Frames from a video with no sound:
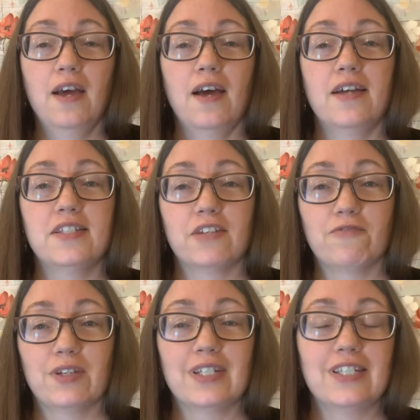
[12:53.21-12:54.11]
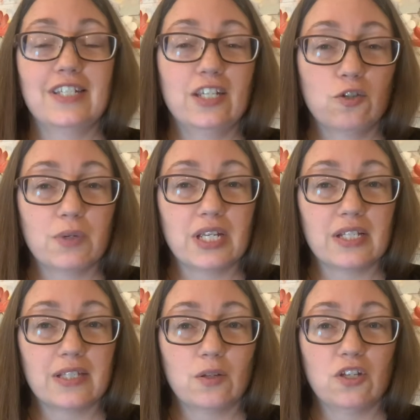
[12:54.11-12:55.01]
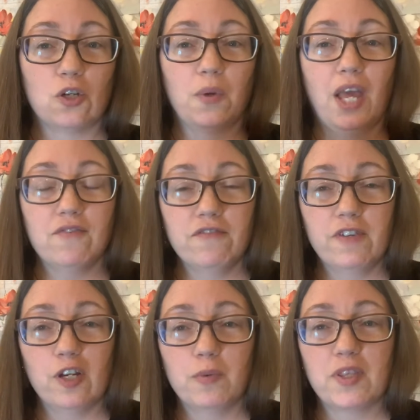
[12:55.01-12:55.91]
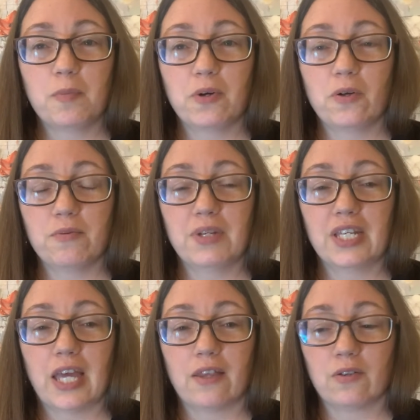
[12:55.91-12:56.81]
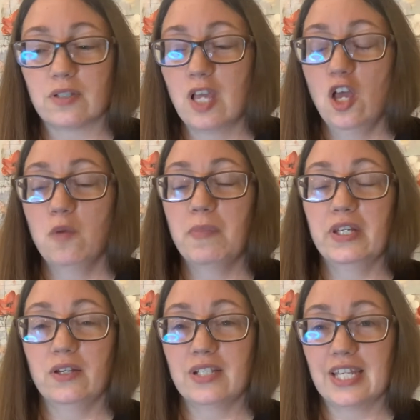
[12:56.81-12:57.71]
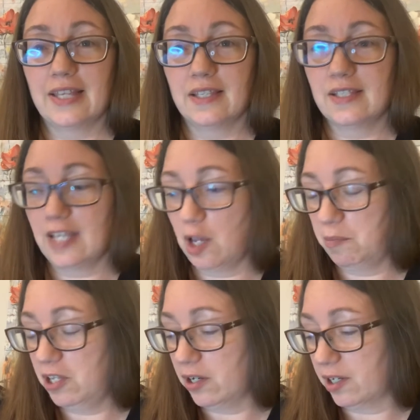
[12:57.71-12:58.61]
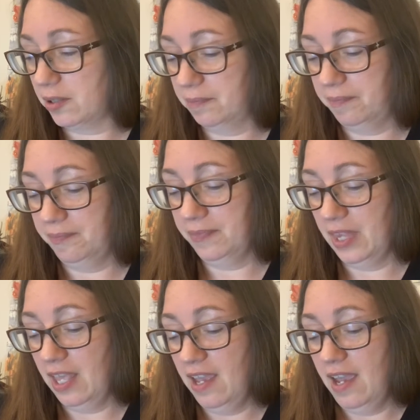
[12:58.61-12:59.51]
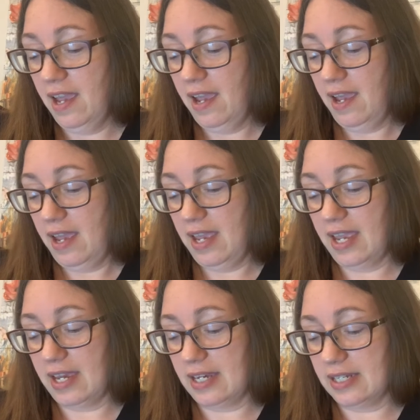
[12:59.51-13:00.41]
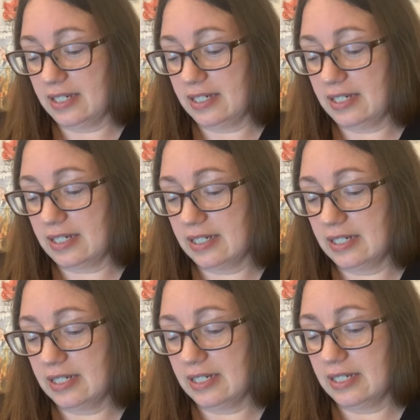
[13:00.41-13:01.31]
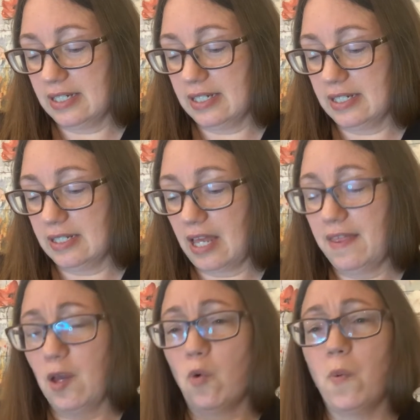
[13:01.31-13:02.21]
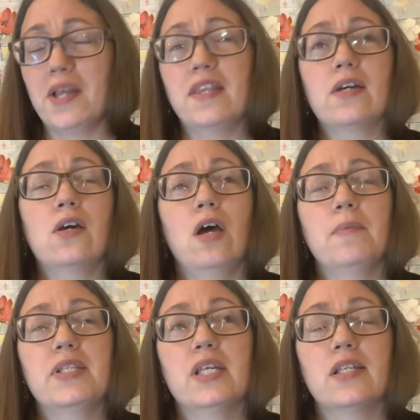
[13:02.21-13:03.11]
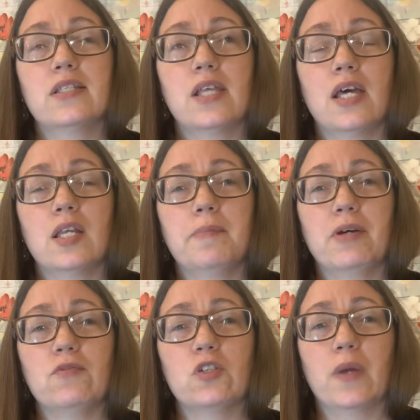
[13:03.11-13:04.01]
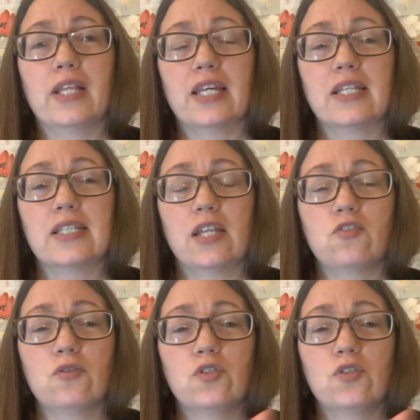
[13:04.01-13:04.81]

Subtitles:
a different decrease so you don't have to fiddle with the purl 3 togethers, but you get the same look? And I think one of the comments had said about doing like a center